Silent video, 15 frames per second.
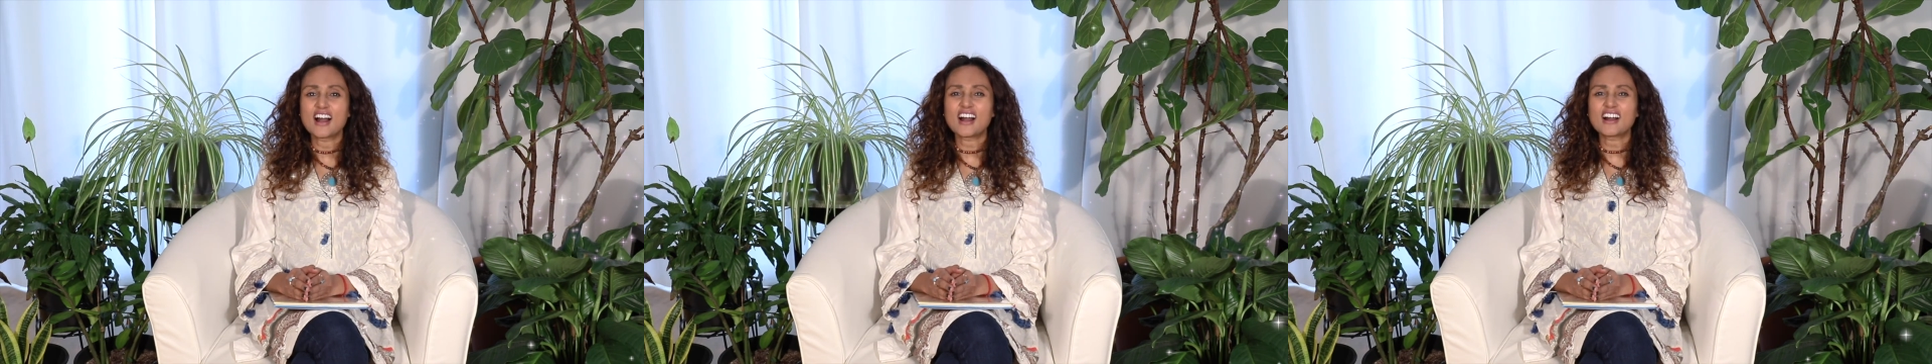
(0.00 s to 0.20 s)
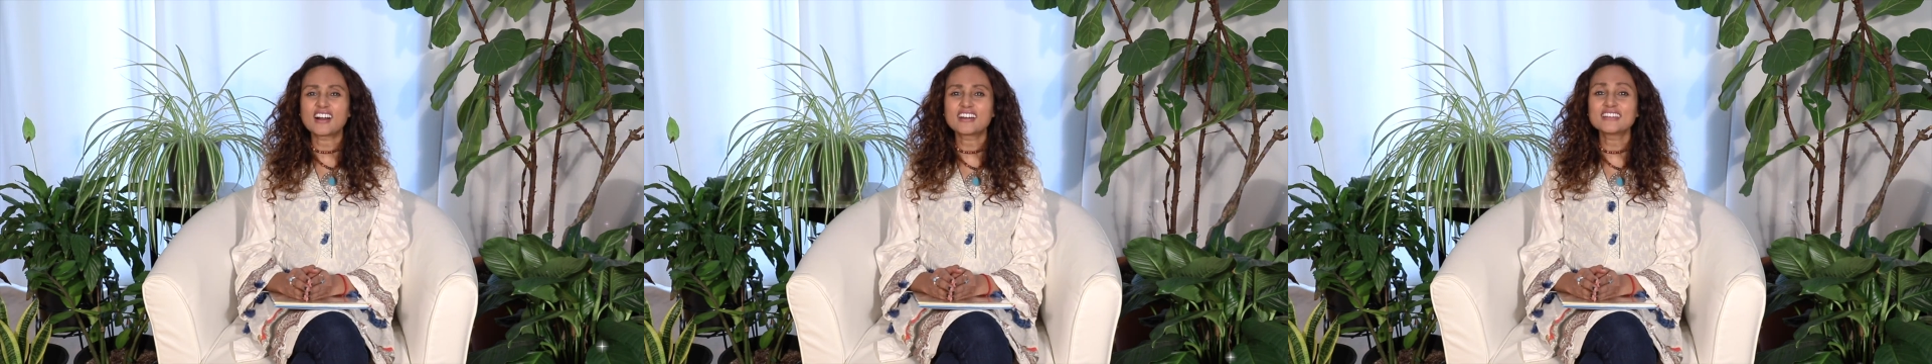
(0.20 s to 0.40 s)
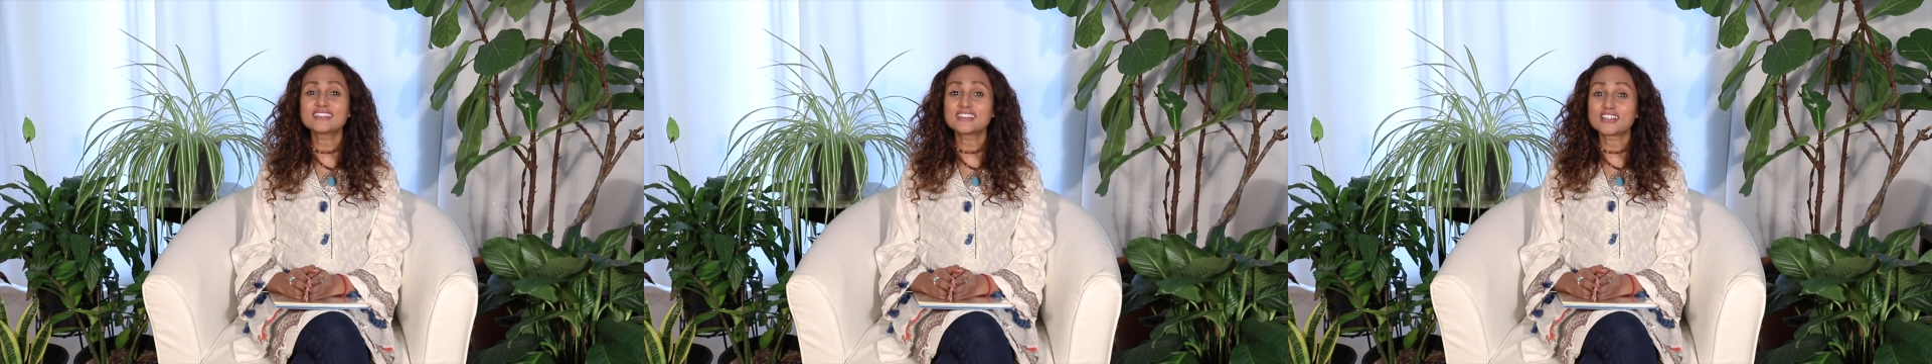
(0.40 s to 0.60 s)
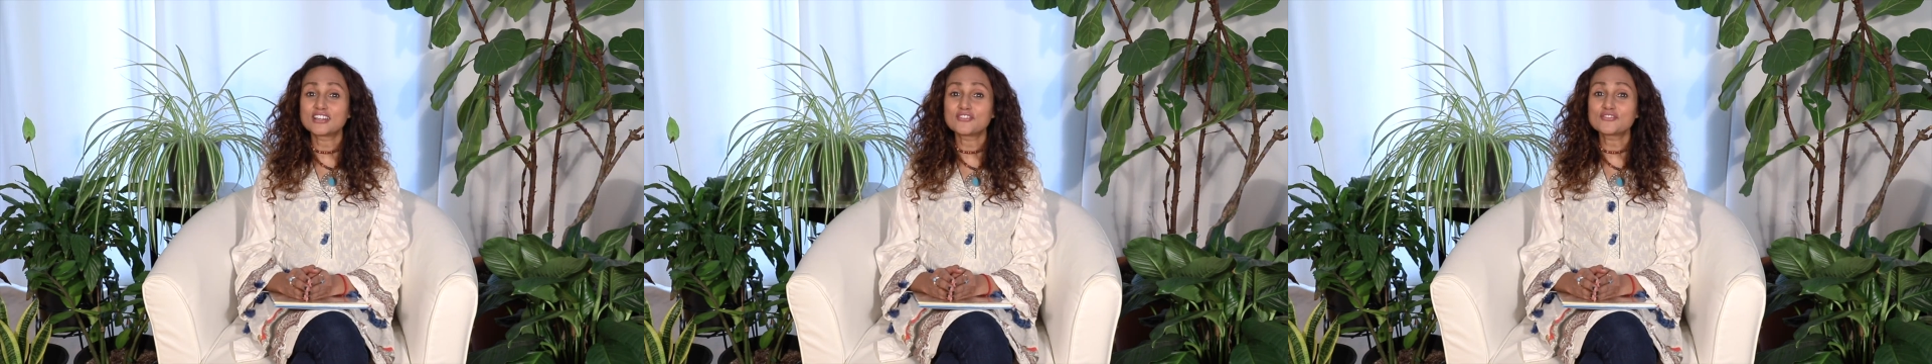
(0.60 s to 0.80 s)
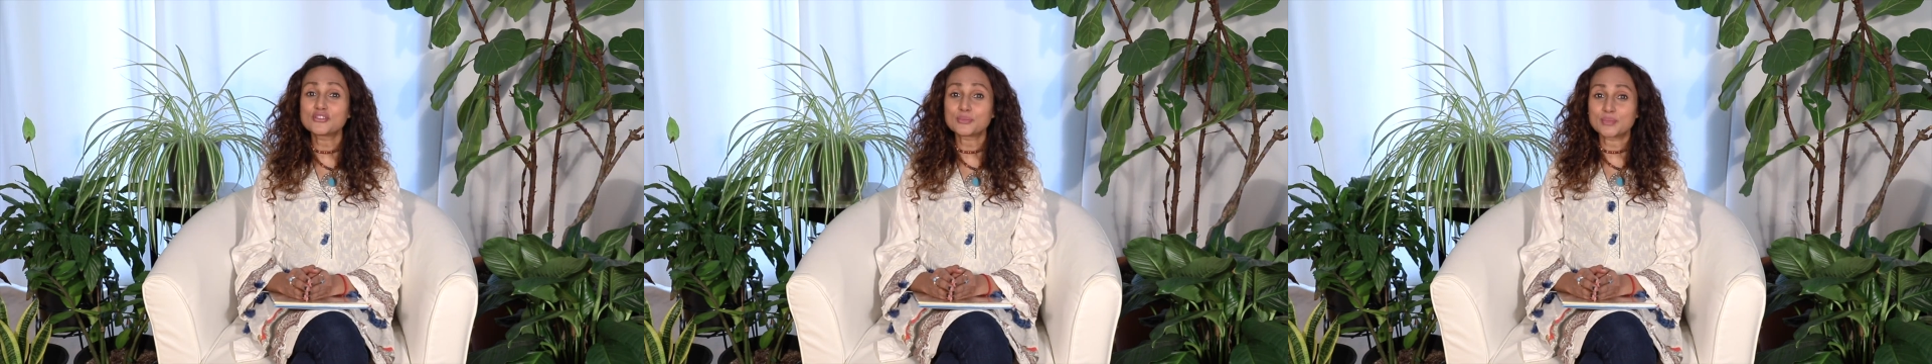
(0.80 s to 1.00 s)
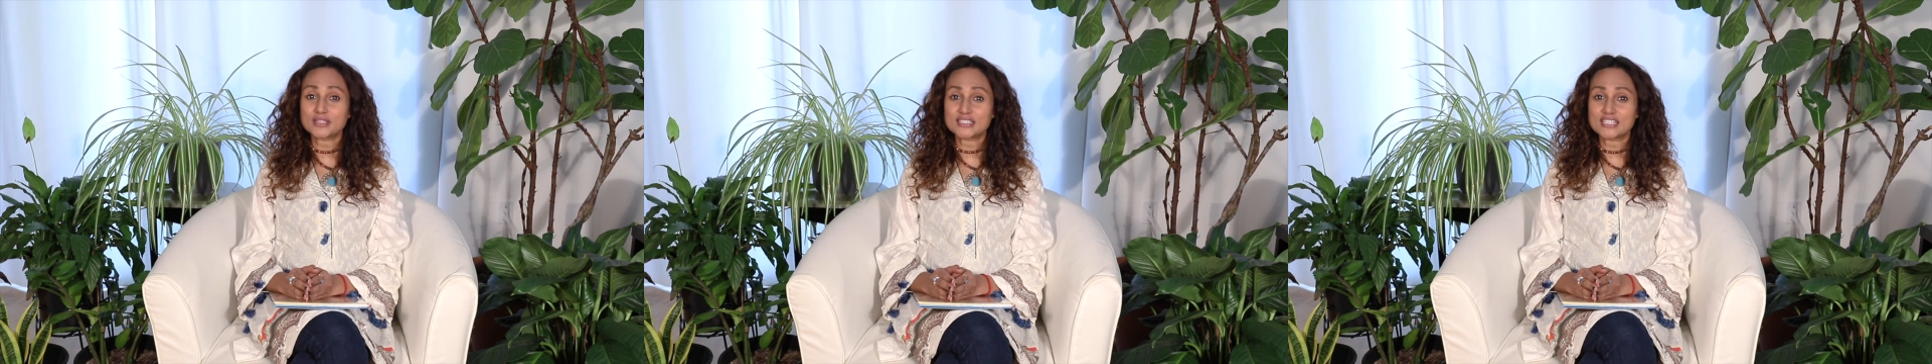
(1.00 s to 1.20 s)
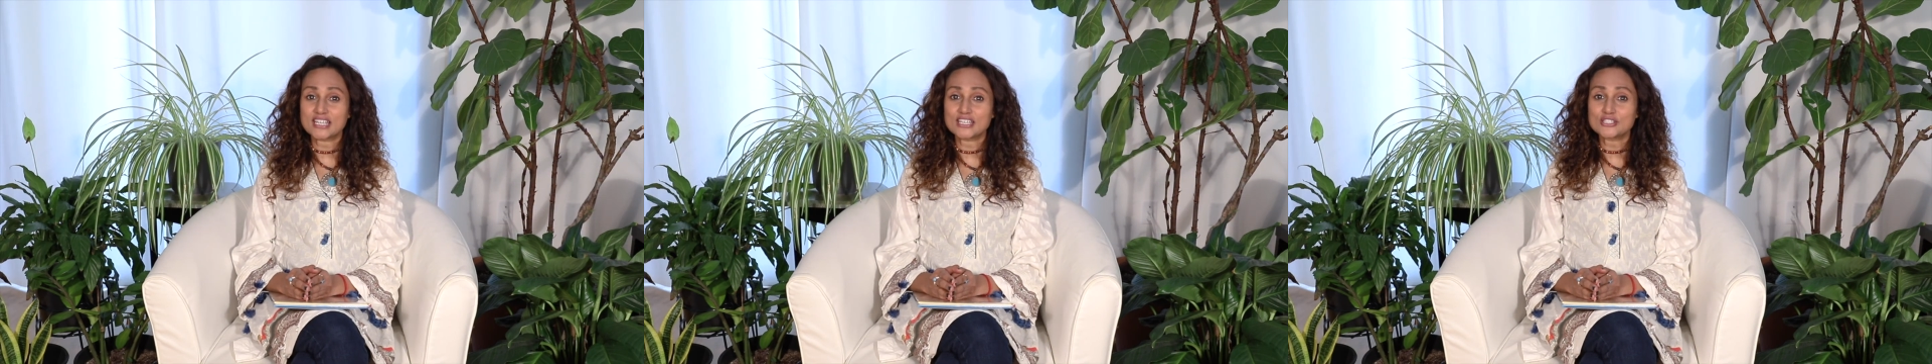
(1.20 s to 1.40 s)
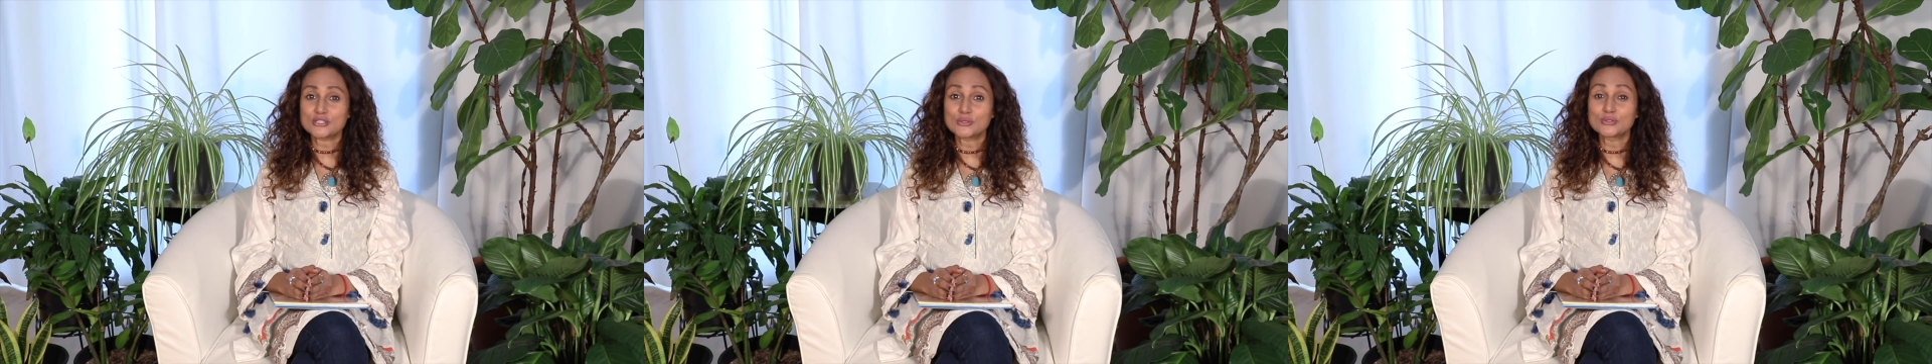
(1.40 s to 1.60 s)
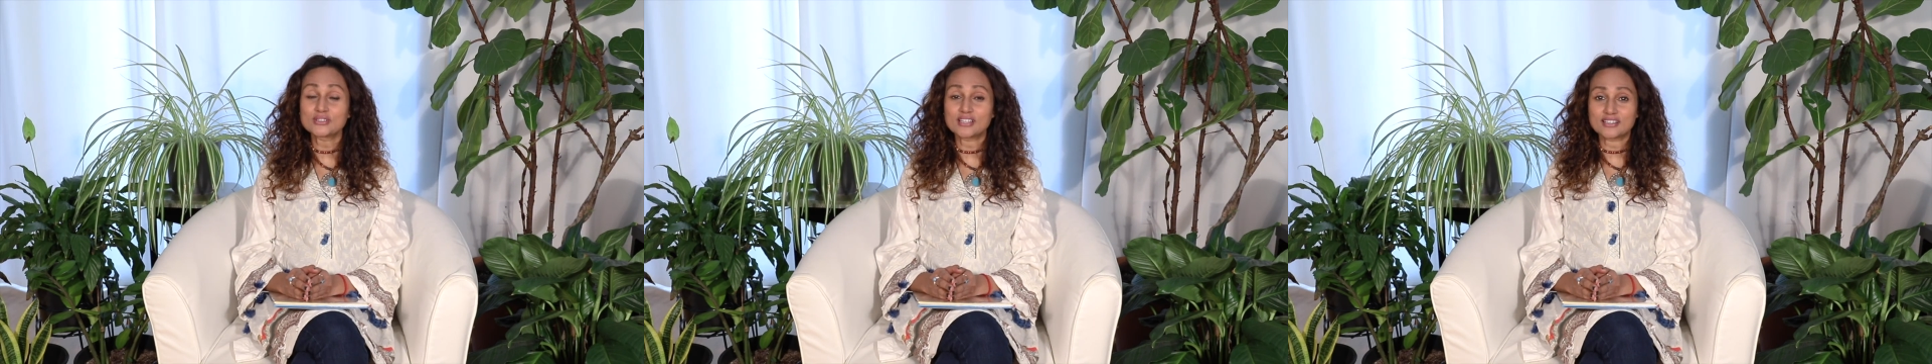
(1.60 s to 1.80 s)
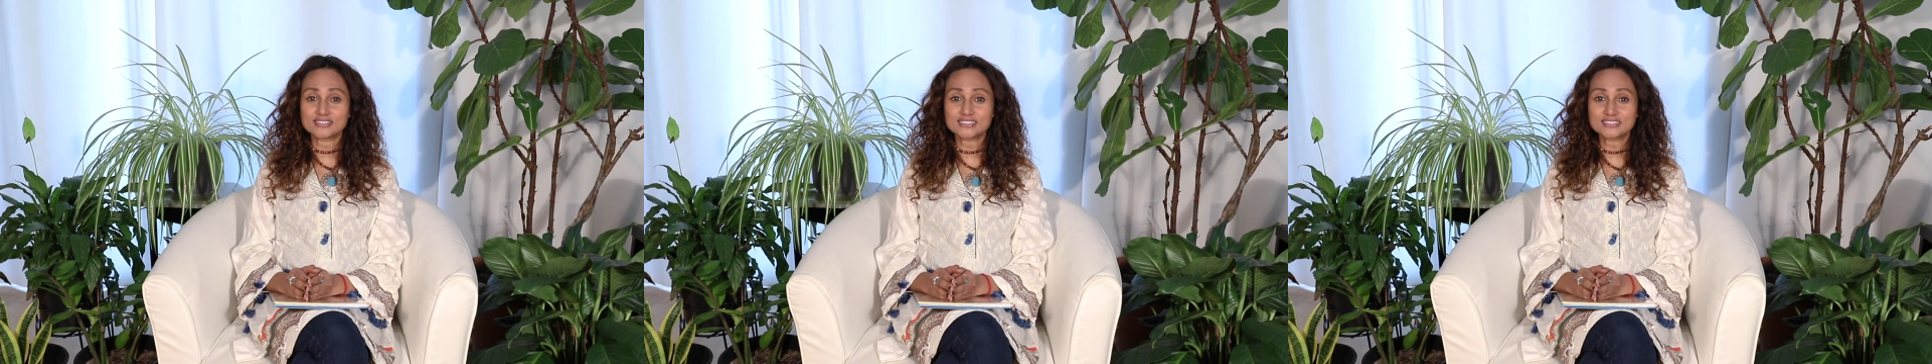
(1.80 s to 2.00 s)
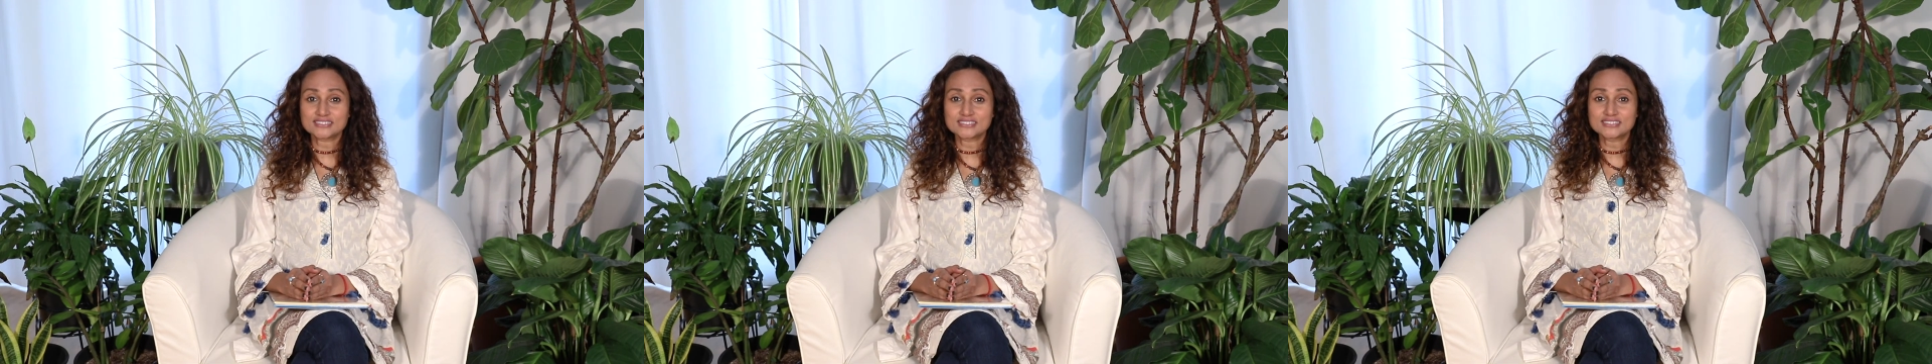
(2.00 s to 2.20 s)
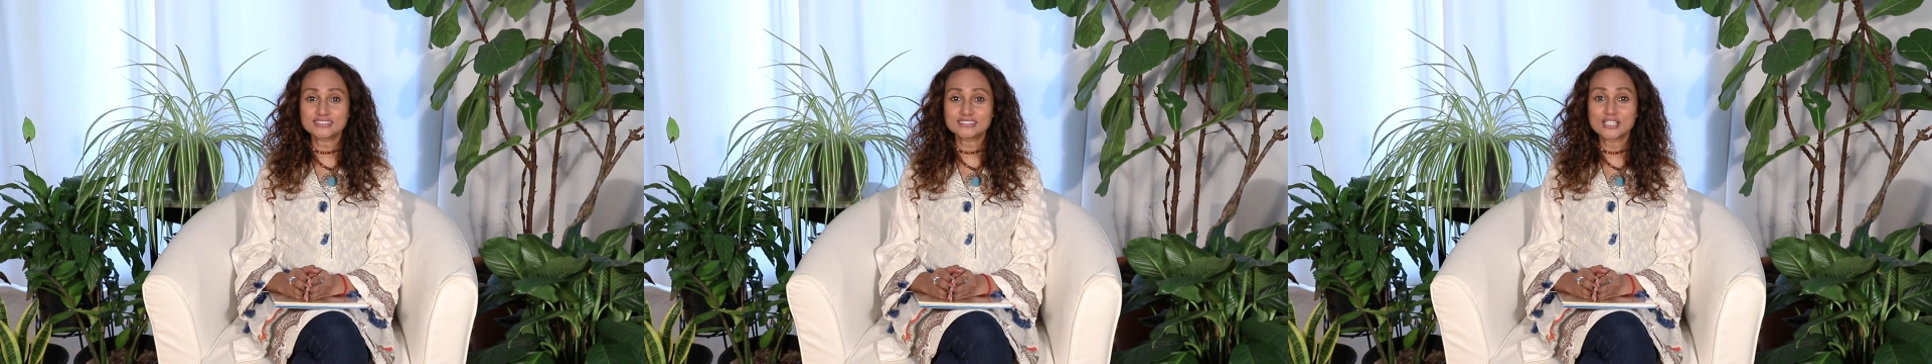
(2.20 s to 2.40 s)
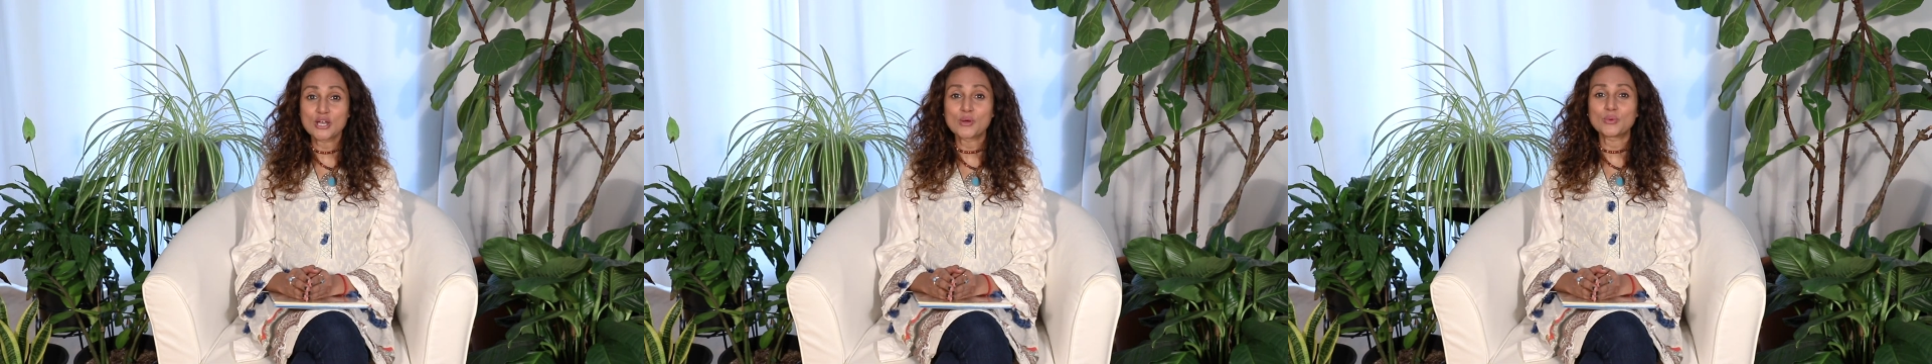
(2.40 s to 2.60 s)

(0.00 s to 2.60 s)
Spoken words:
I love the potato latkes